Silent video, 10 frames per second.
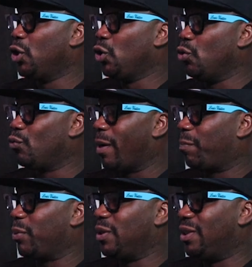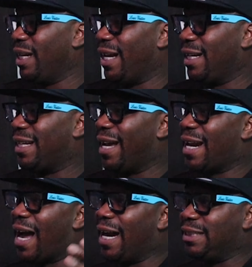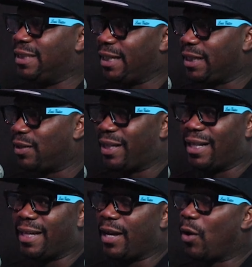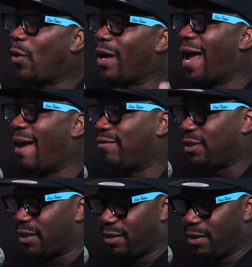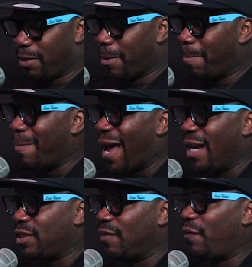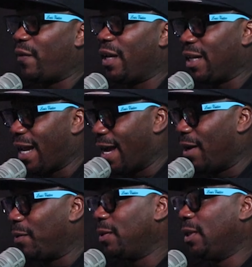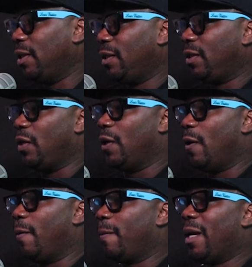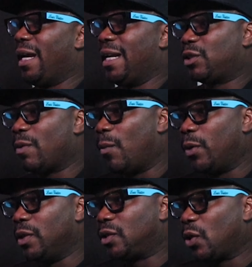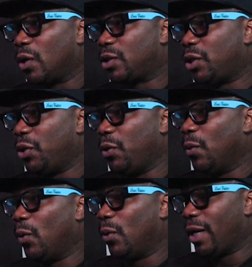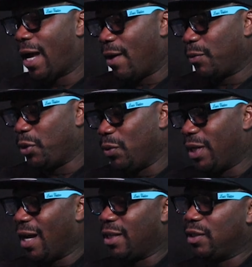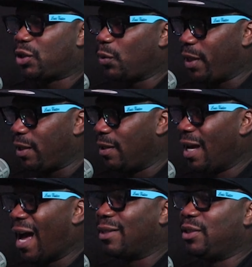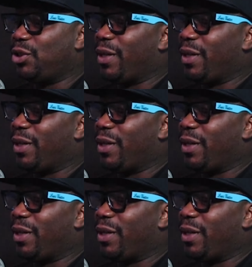you represent that ideal that they all have to match and fit now, you know. And that's why I want to talk to you on how you got into it. How did you